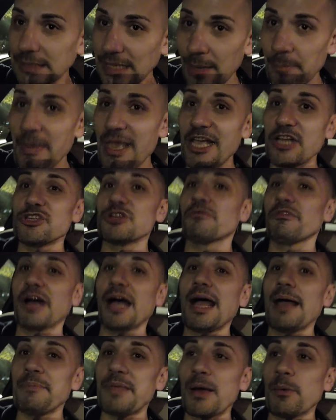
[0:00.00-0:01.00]
a major
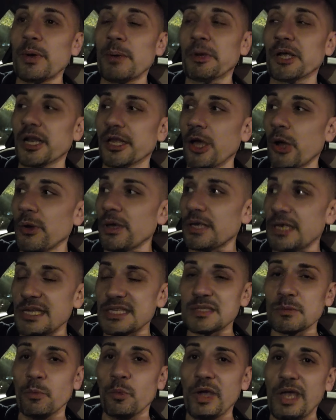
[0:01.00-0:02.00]
vibe that we were gonna go
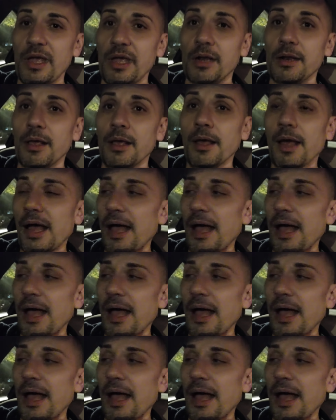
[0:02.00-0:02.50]
get some weed.